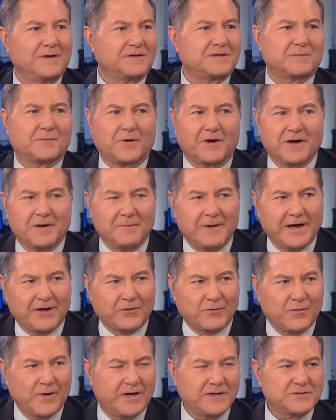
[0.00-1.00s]
to bring about
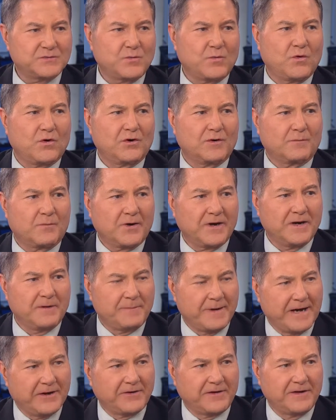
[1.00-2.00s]
a race war, to bring
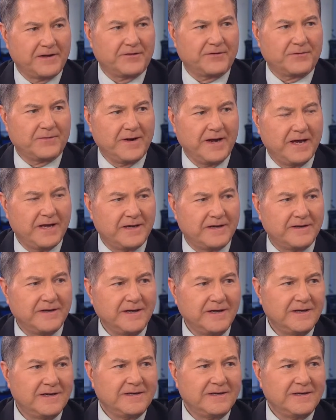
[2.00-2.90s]
about another end,